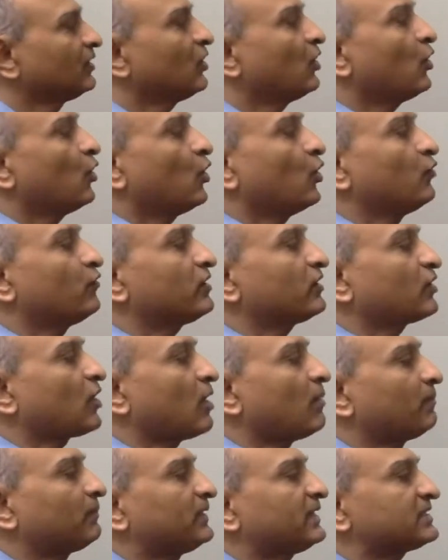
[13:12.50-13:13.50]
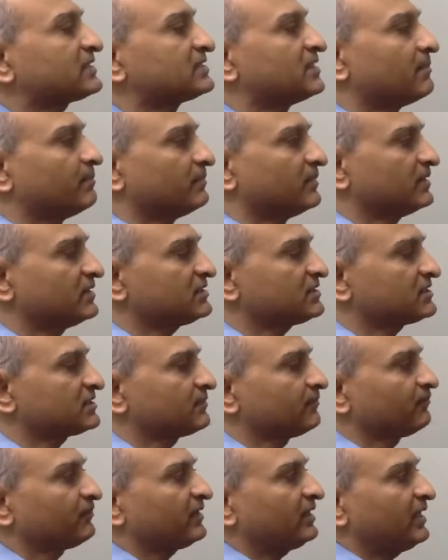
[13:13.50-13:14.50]
Over complex numbers,
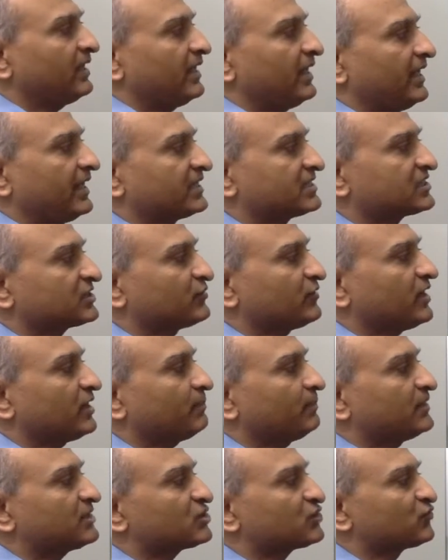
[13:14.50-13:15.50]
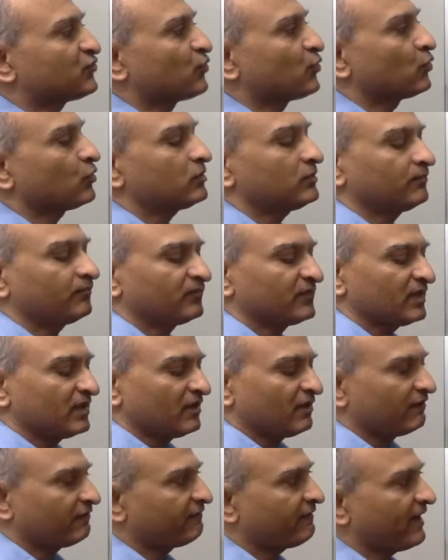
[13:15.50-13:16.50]
x square plus 4
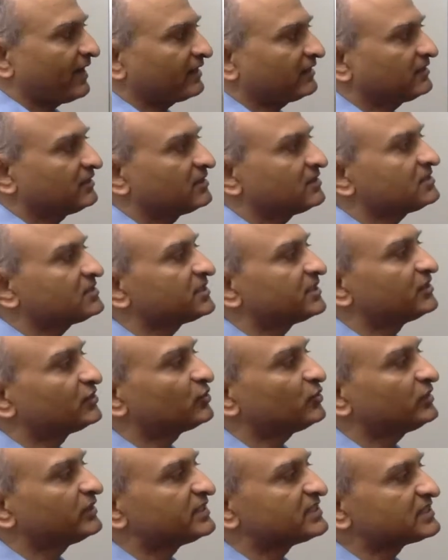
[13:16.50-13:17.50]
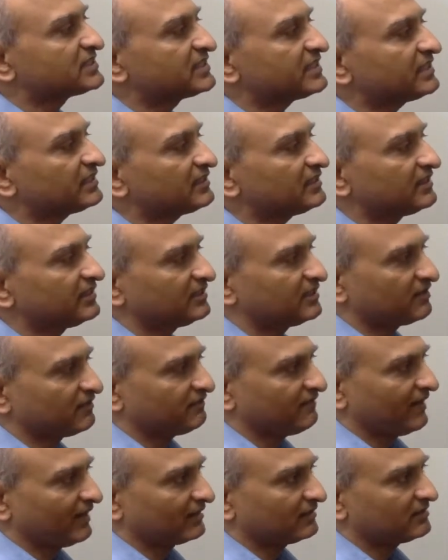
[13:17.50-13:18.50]
factors into distinct linear
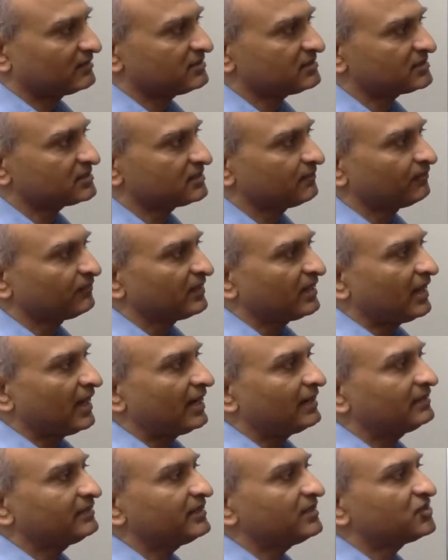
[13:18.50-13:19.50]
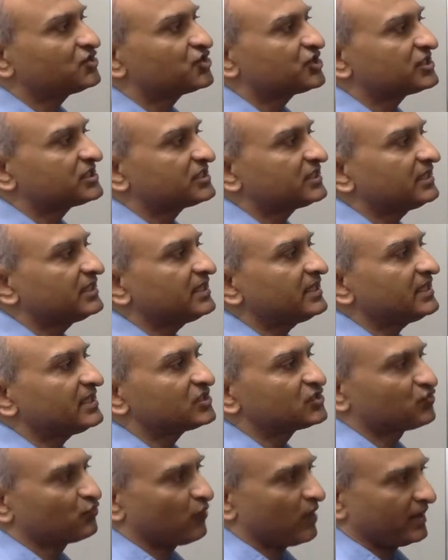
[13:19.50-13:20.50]
factors and their GCD
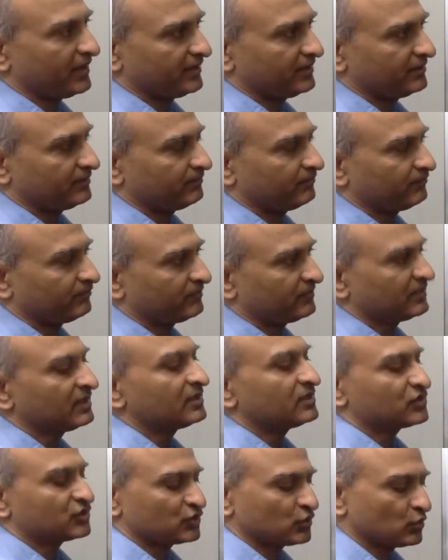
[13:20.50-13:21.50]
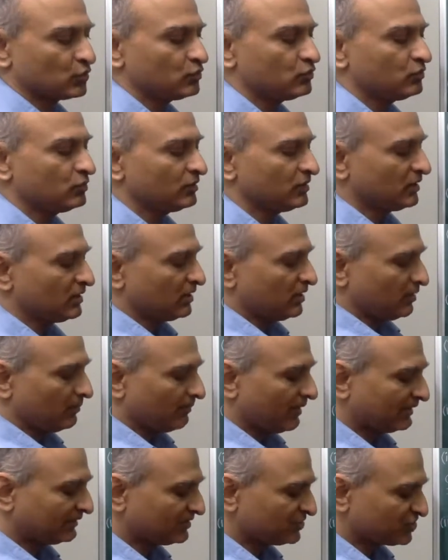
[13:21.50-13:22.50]
is 1. So,
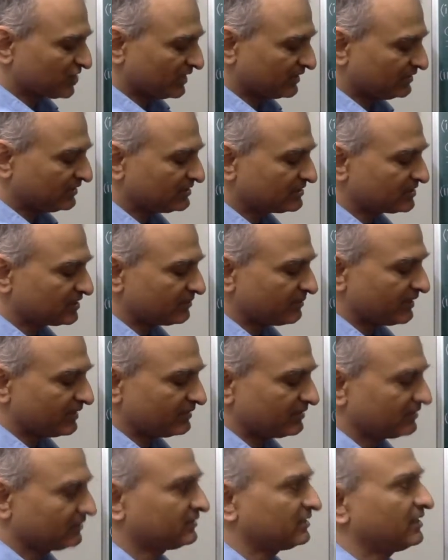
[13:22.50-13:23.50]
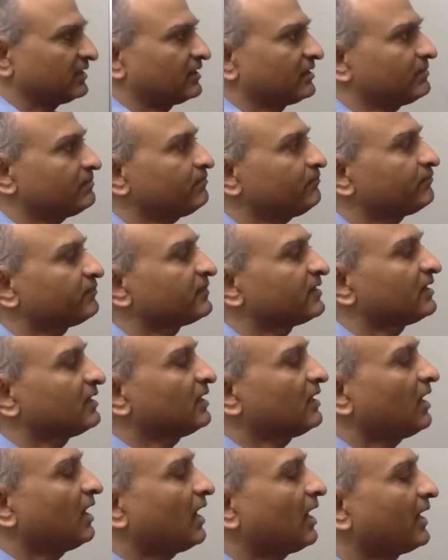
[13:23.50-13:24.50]
by the Chinese remainder theorem,
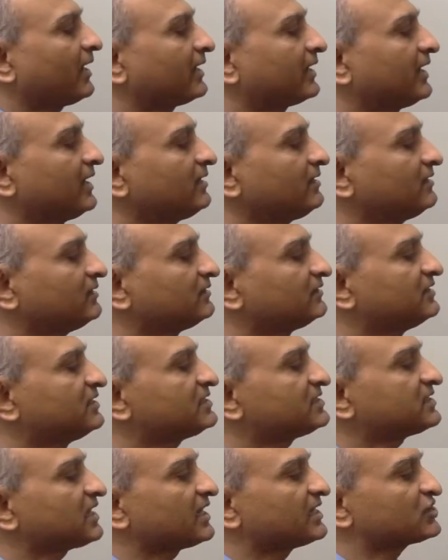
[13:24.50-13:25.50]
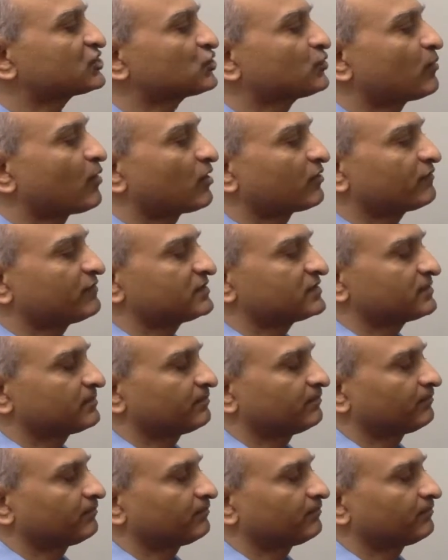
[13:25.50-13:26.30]
I get this isomorphism.